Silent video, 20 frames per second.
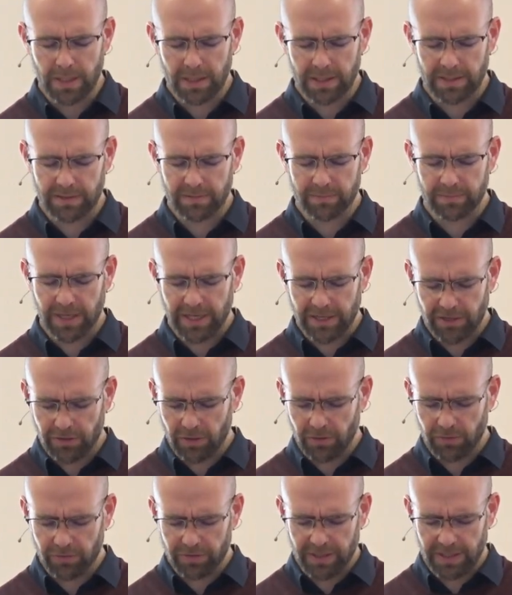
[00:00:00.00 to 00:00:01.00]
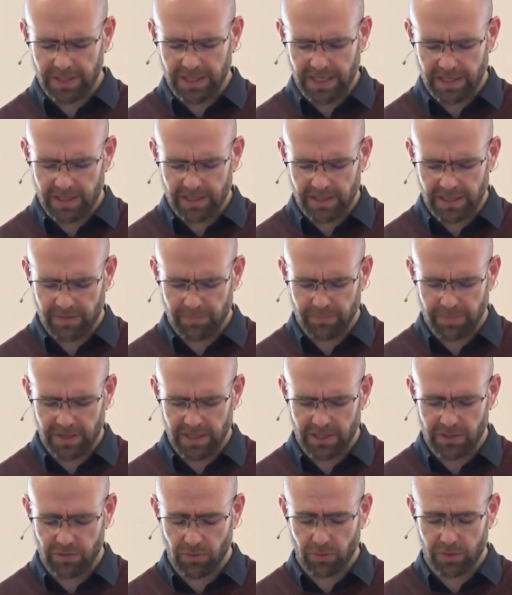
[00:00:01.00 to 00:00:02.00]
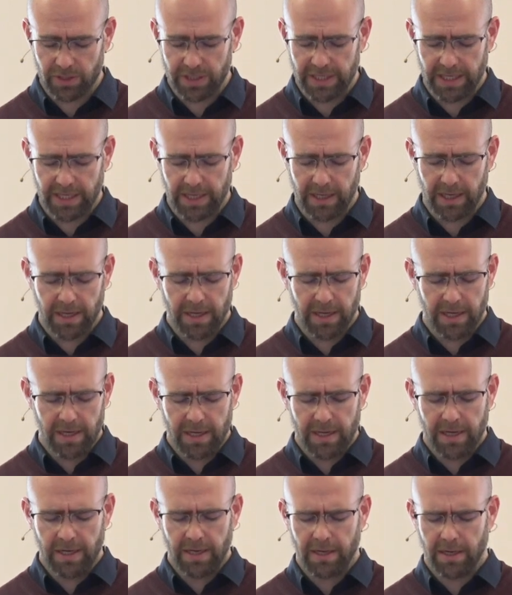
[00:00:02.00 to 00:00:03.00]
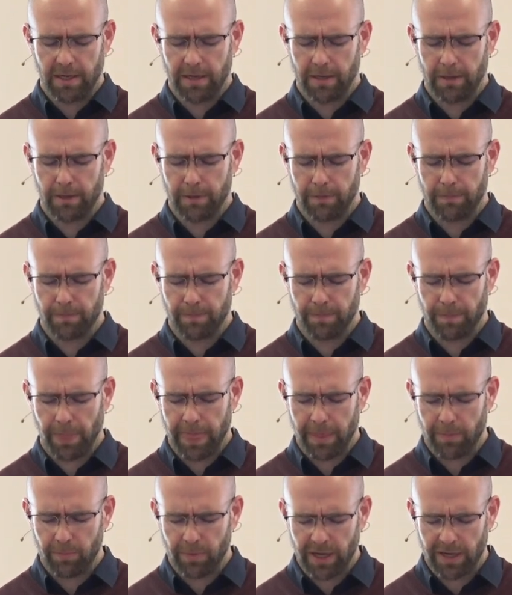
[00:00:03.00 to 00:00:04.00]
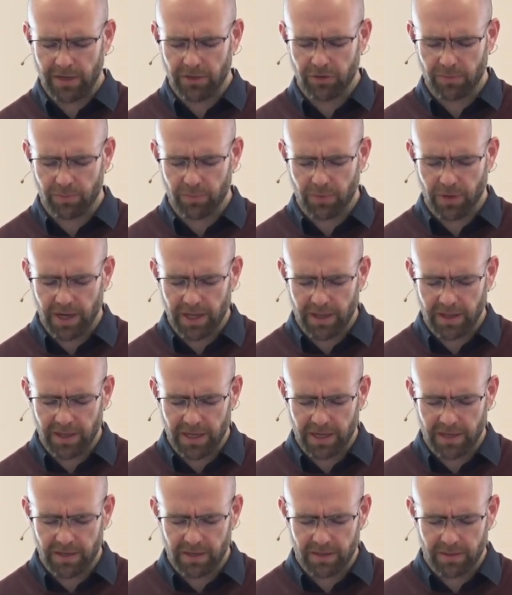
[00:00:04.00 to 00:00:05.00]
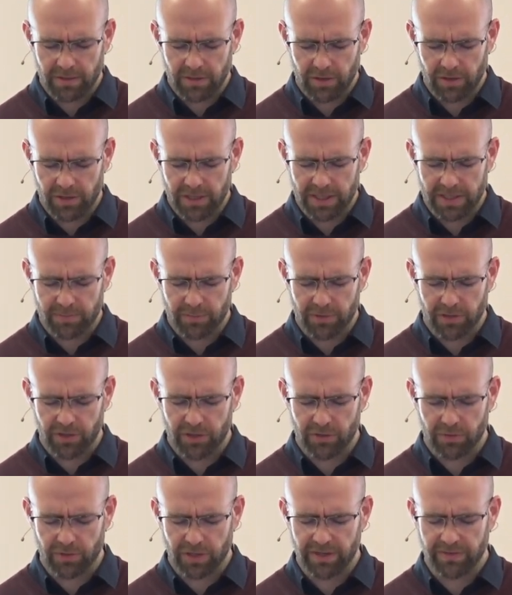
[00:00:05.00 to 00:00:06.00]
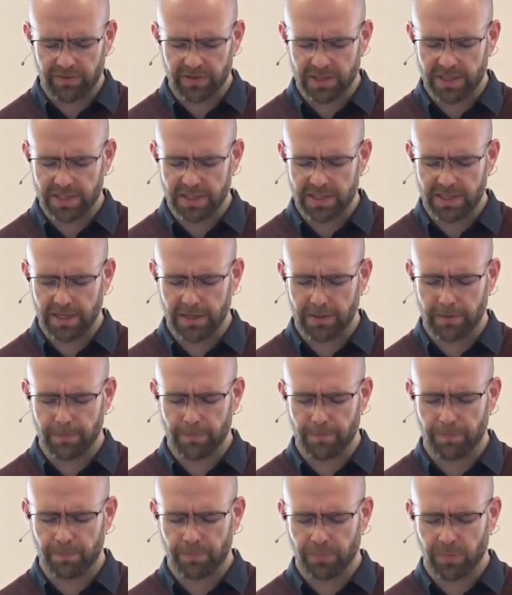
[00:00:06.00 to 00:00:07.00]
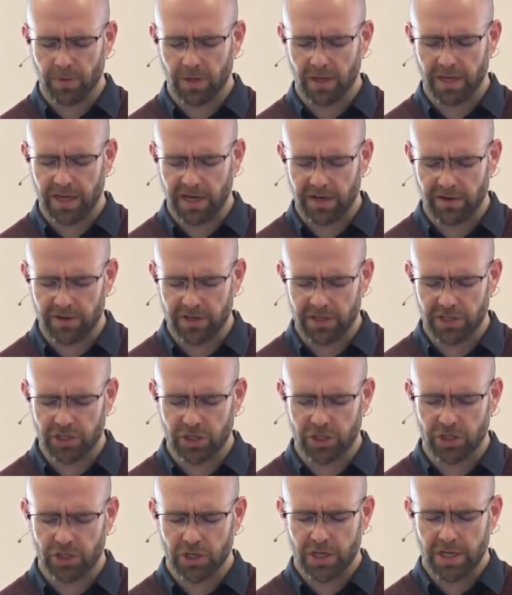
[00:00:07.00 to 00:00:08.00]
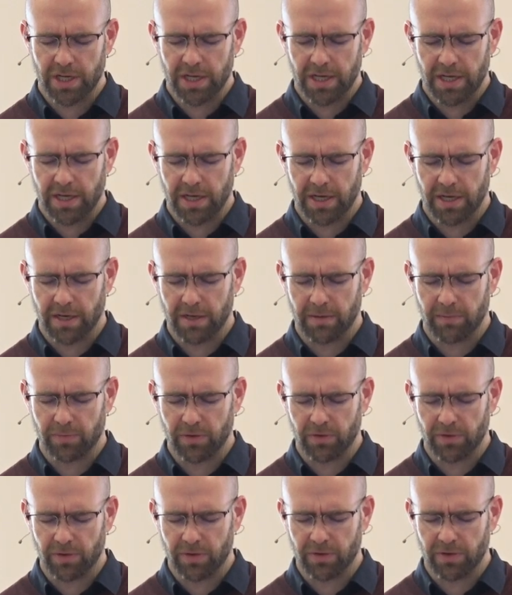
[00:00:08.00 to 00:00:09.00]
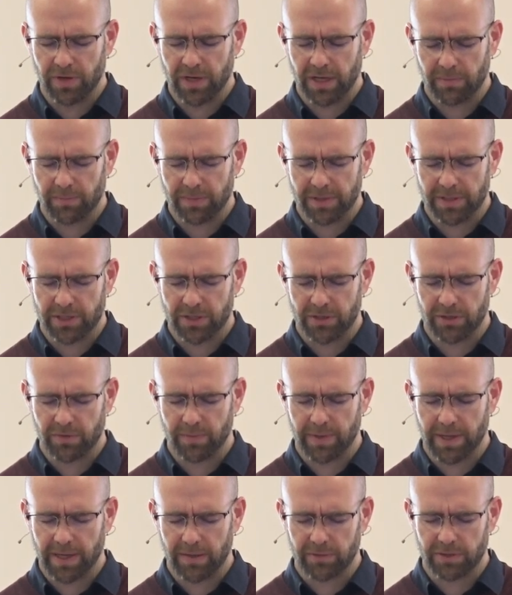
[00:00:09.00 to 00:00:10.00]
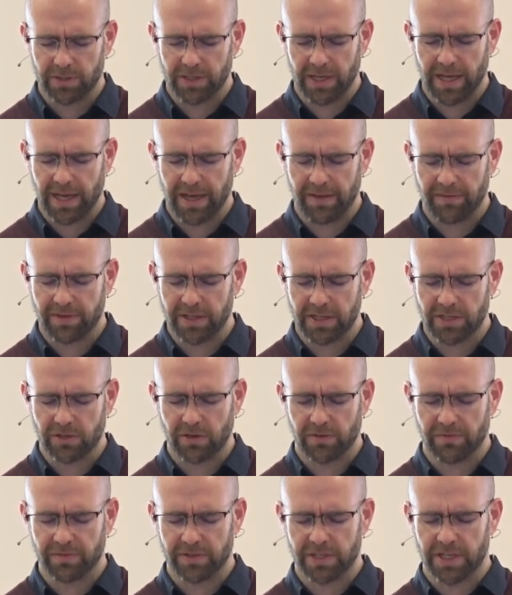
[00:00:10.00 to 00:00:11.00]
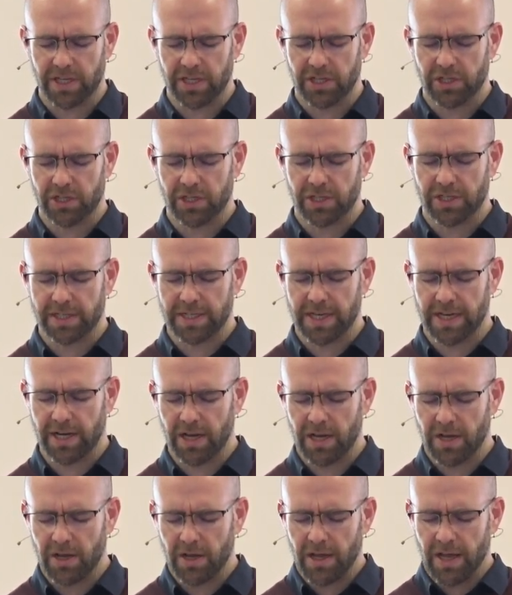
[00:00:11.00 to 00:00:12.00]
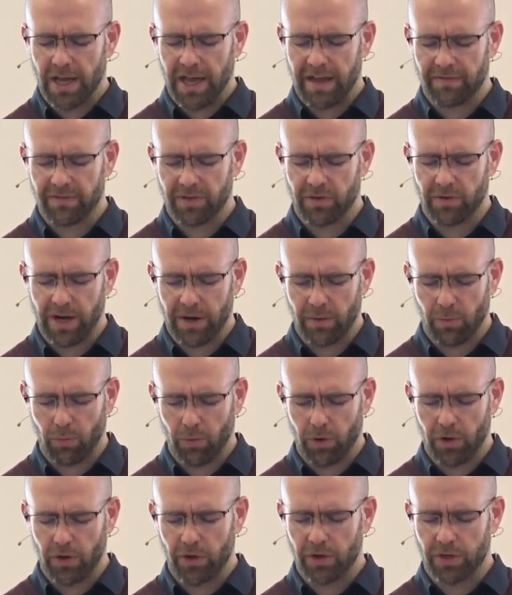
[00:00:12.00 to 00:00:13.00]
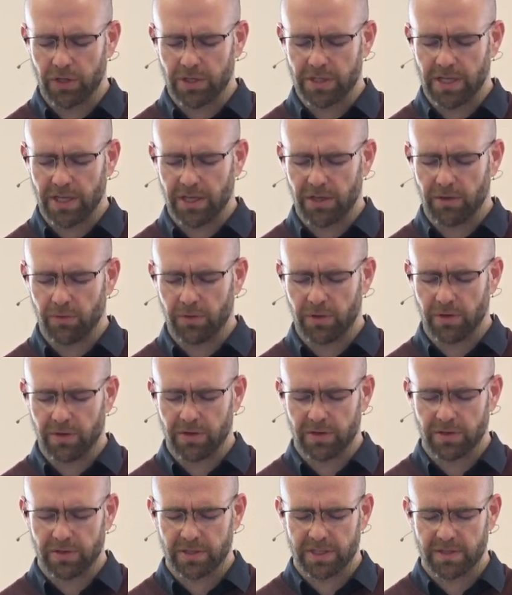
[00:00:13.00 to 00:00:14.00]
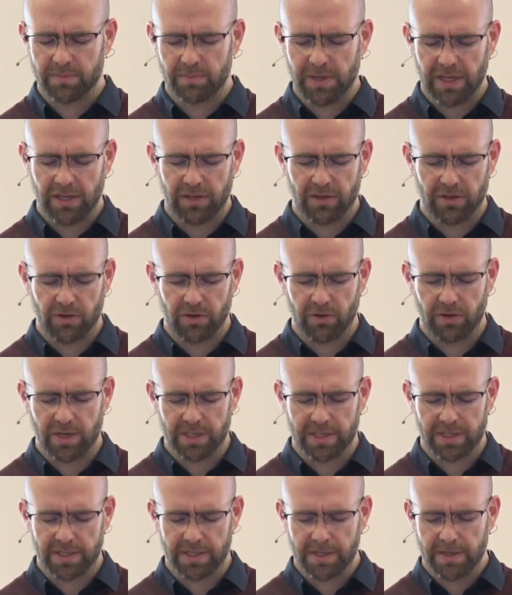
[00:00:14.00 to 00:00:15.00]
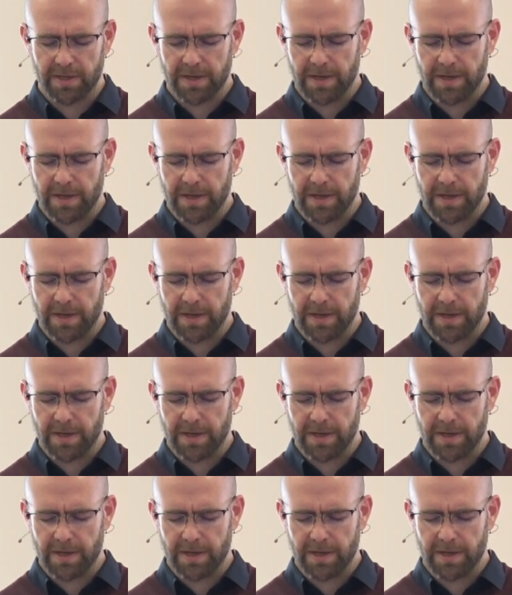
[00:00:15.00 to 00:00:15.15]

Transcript: I know, Lord, that can be daunting, but I do pray that, Holy Spirit, you would give us courage. You'd help us to be able to have these conversations and have the right words, that you would speak through us